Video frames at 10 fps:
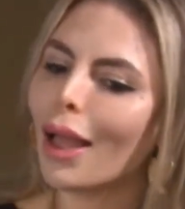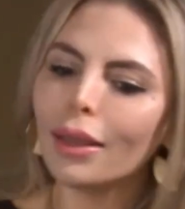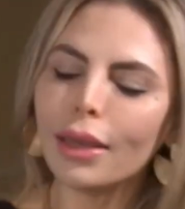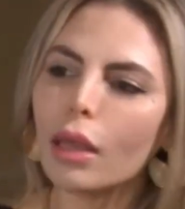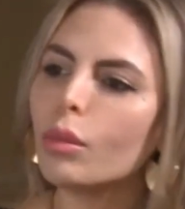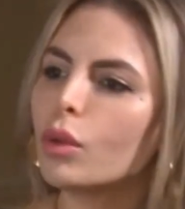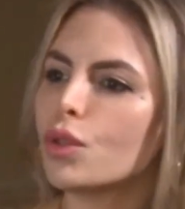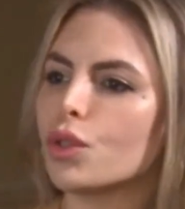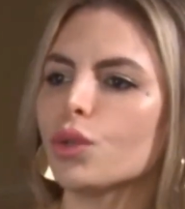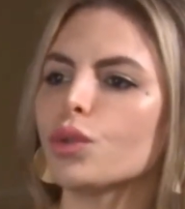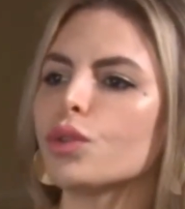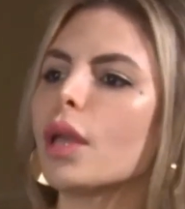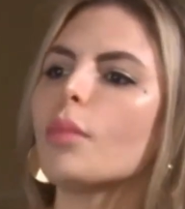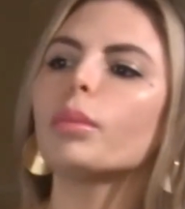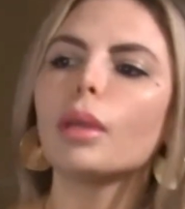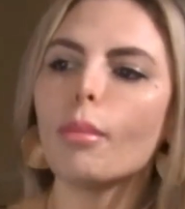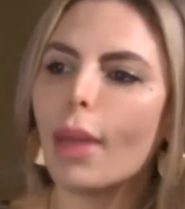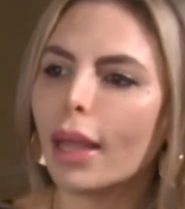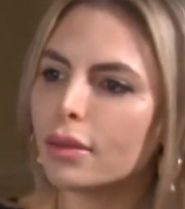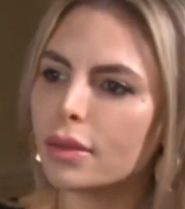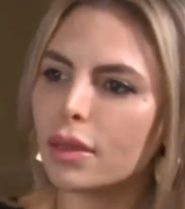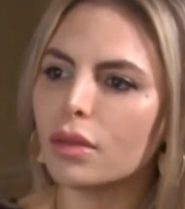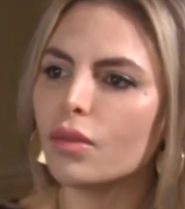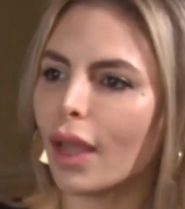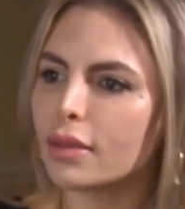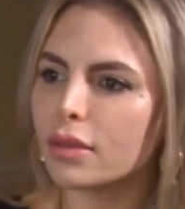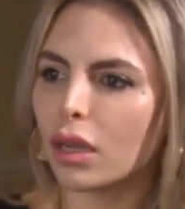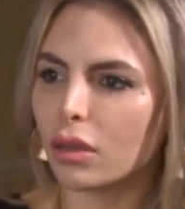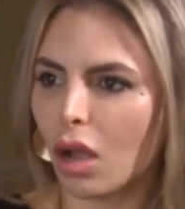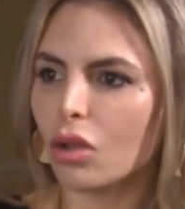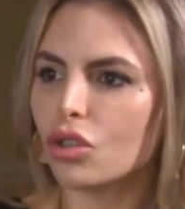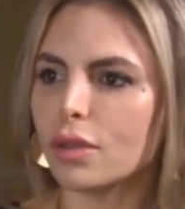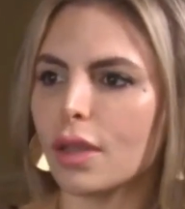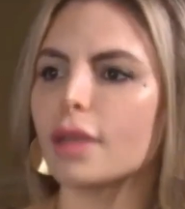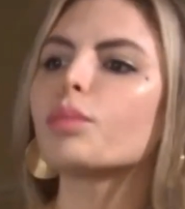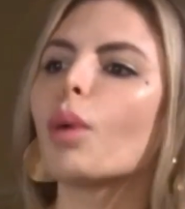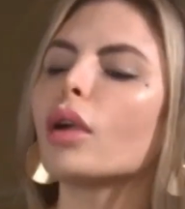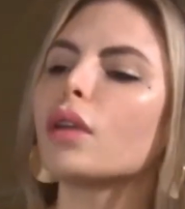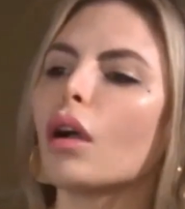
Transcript: enables you to implement advanced technologies as part